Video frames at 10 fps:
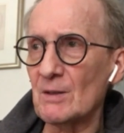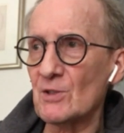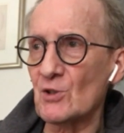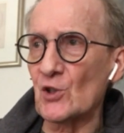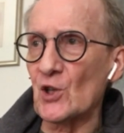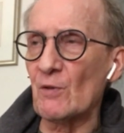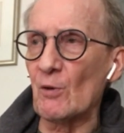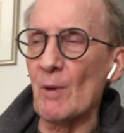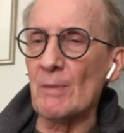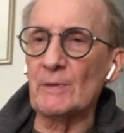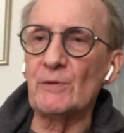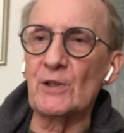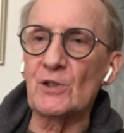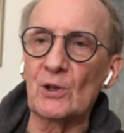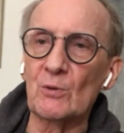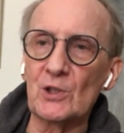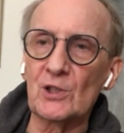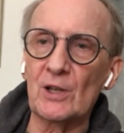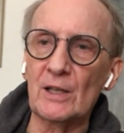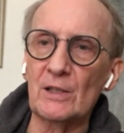Searching for Bobby Fischer, which
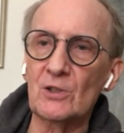Connie